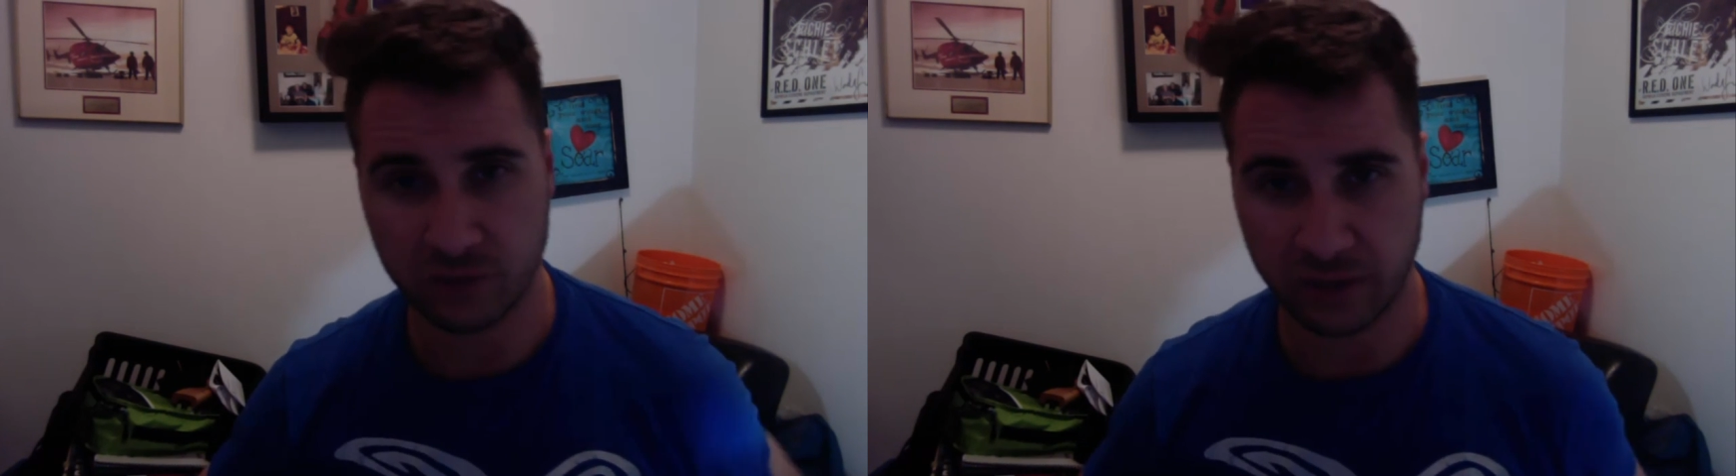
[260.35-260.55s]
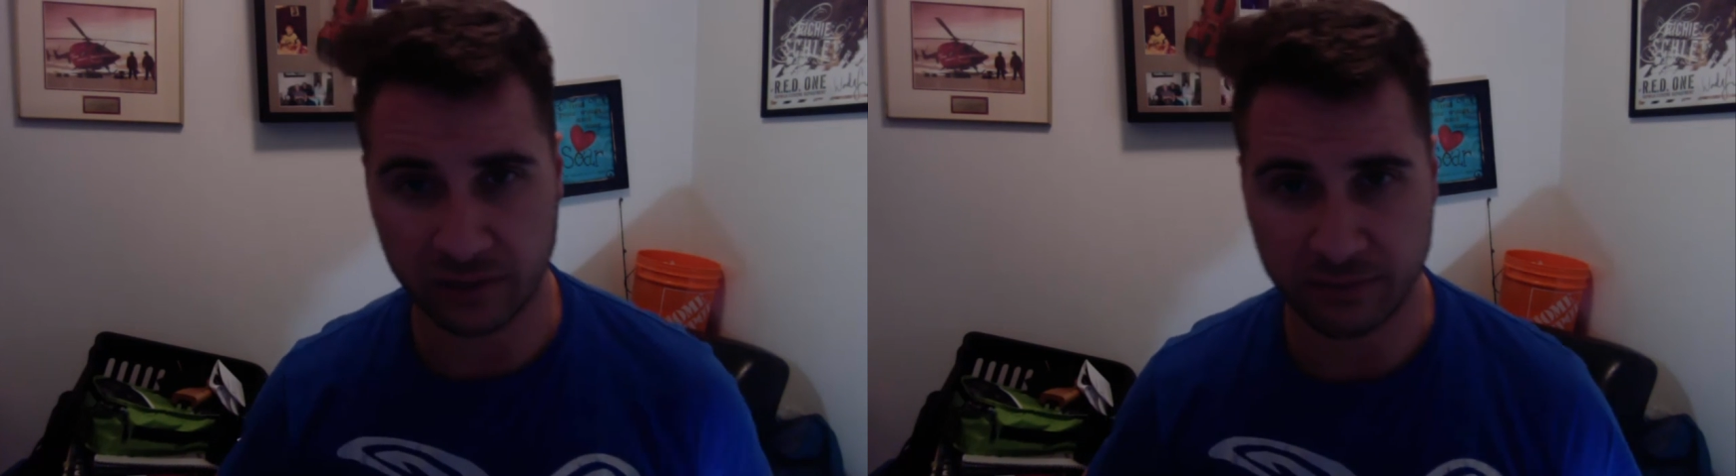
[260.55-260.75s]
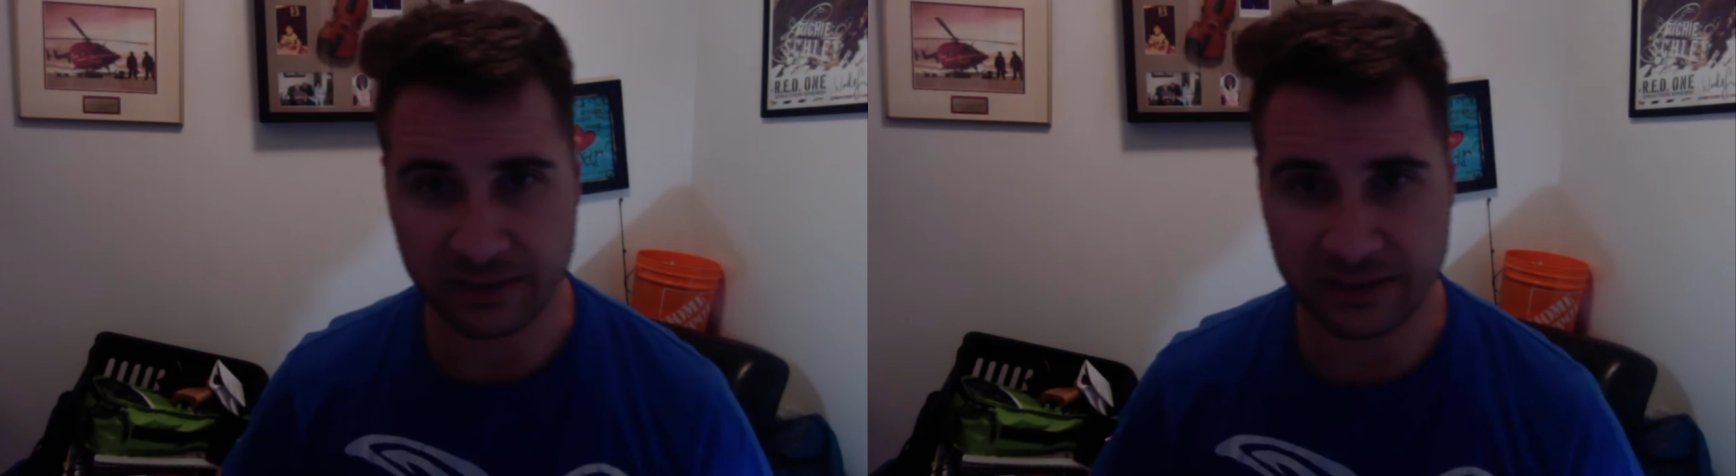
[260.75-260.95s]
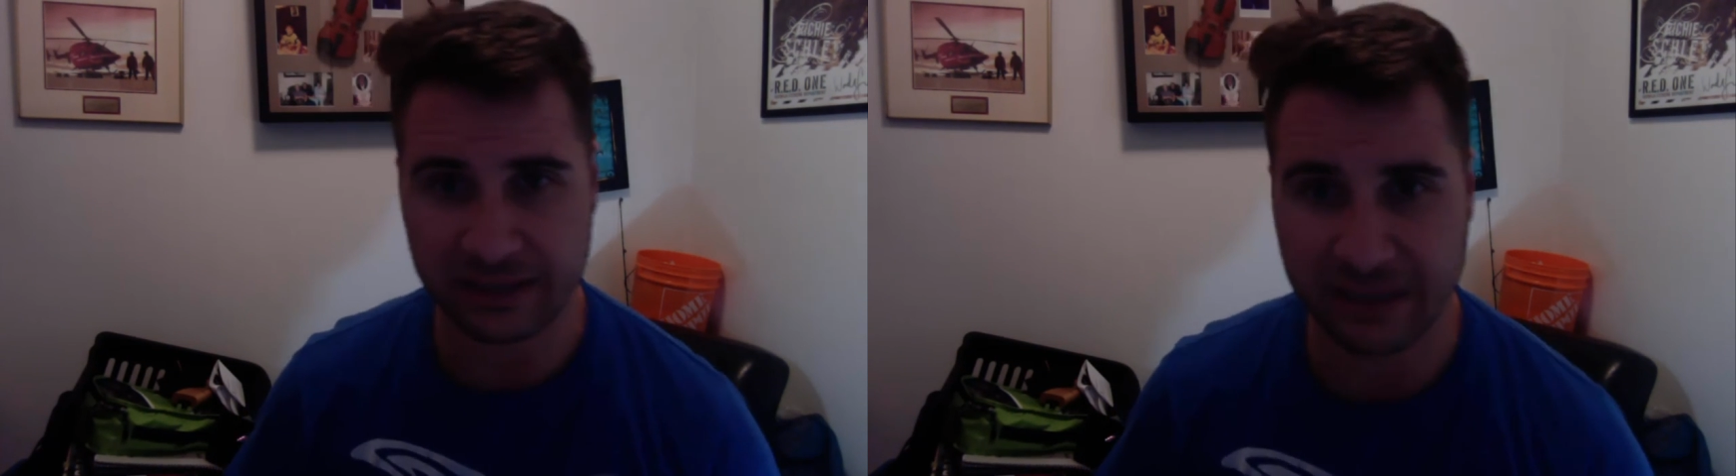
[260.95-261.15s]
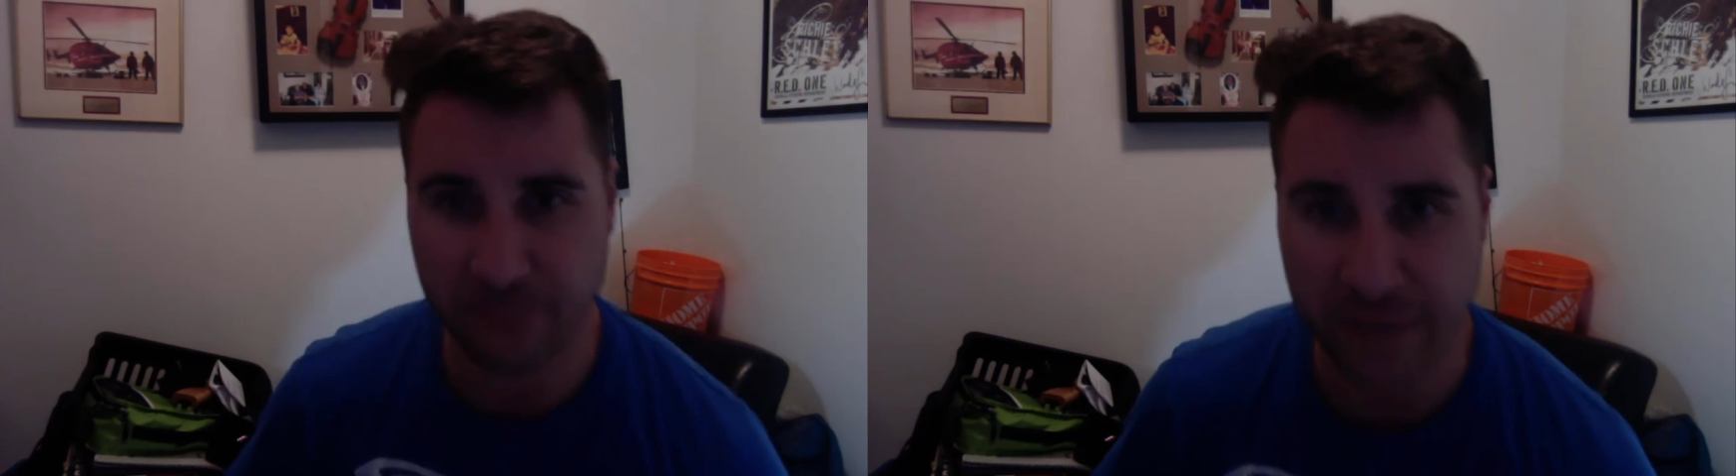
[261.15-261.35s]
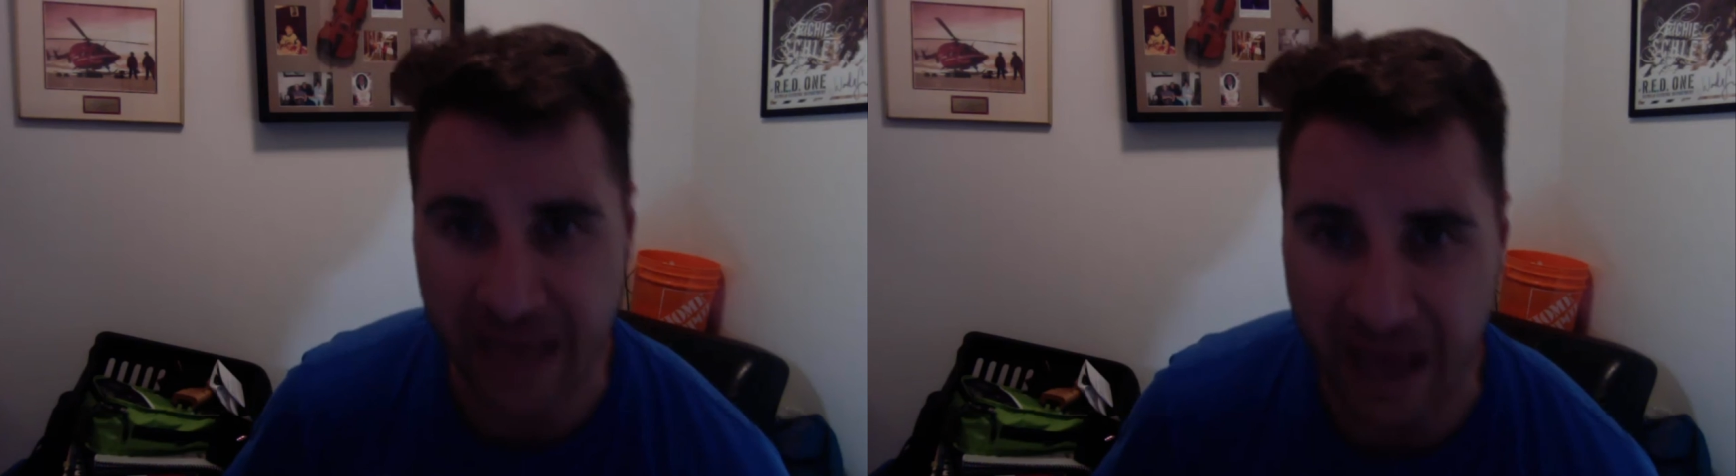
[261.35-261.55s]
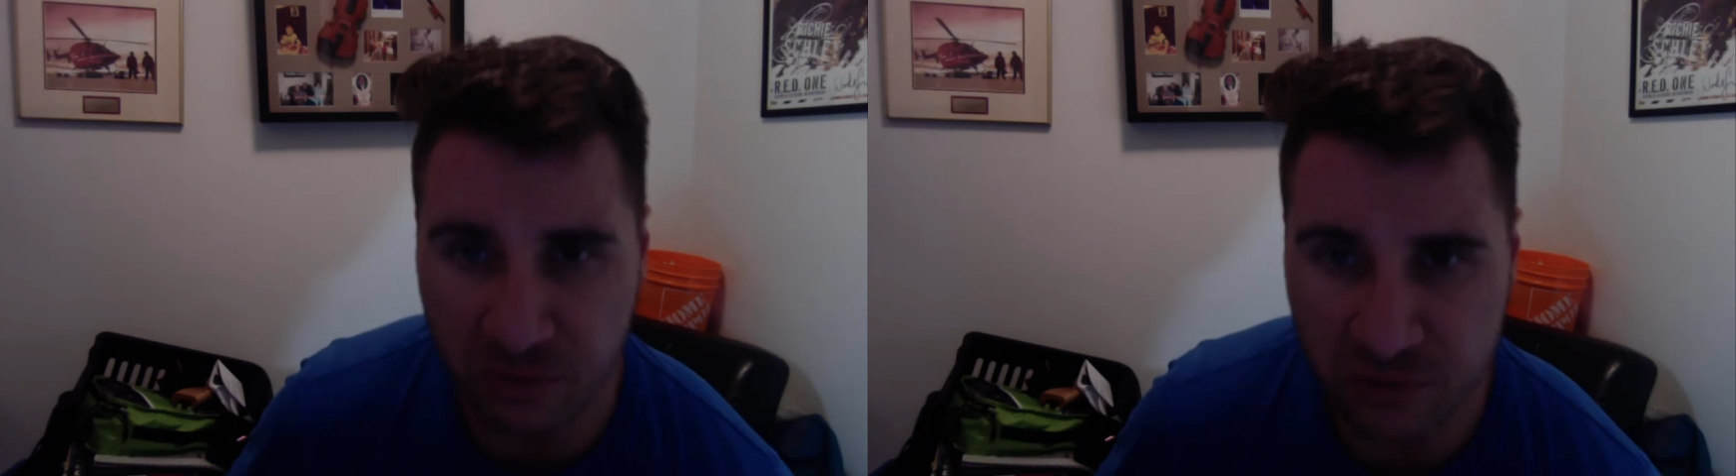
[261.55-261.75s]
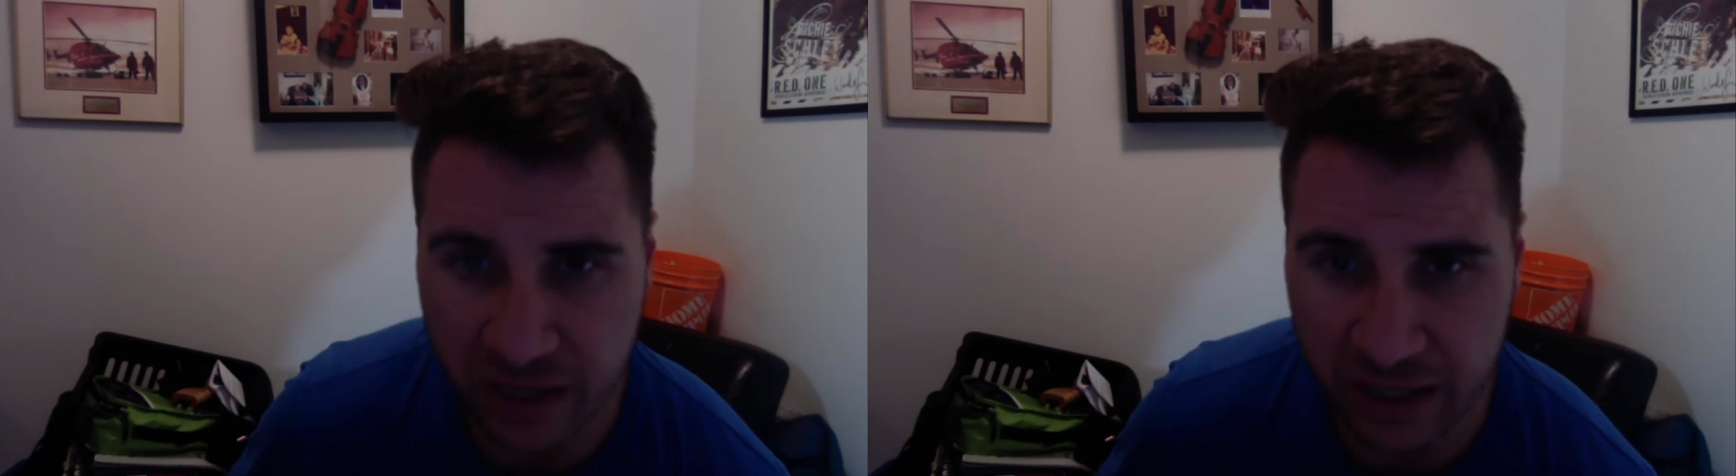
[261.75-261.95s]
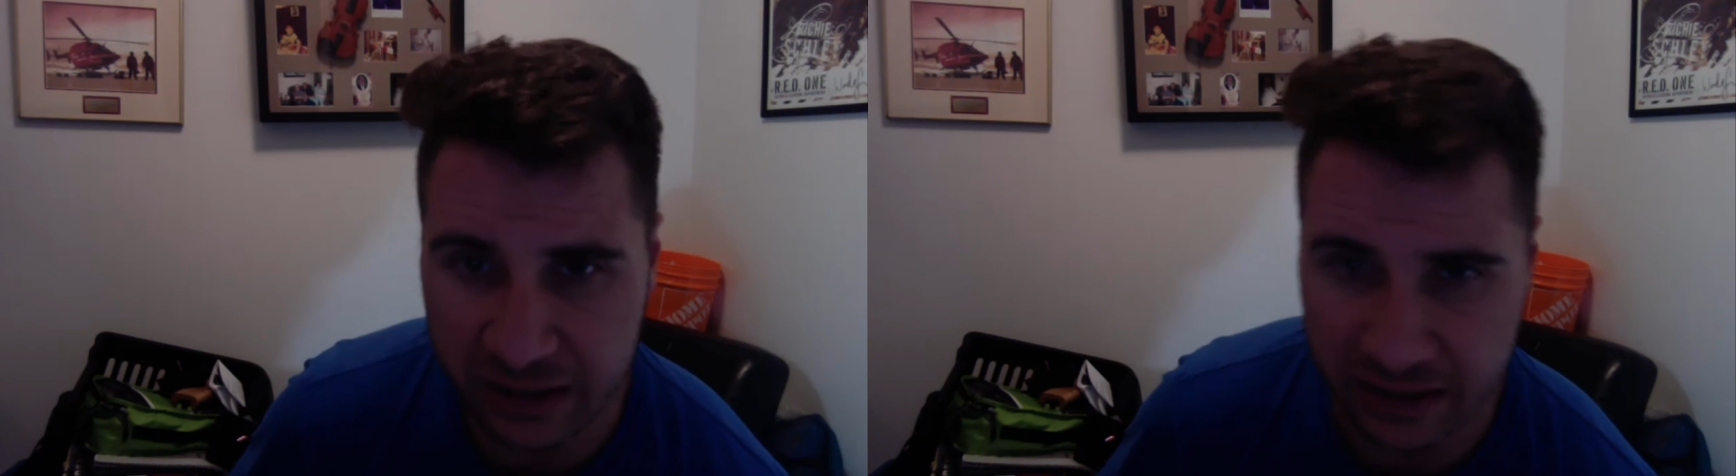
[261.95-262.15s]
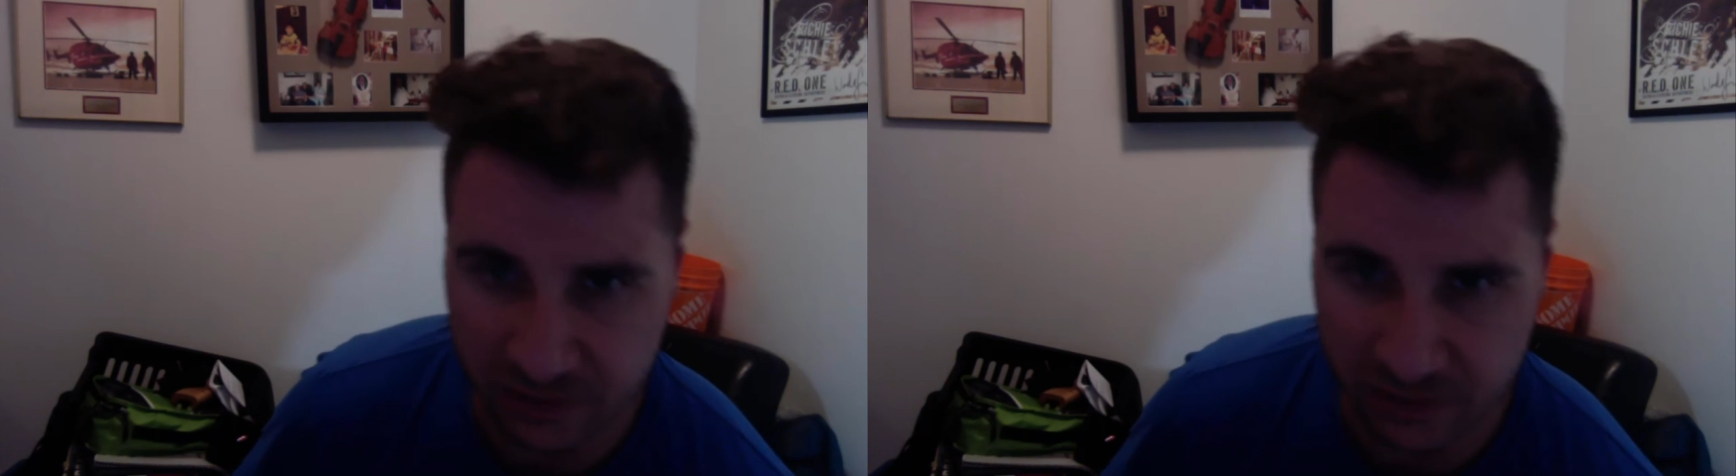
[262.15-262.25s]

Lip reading: just basically be outside the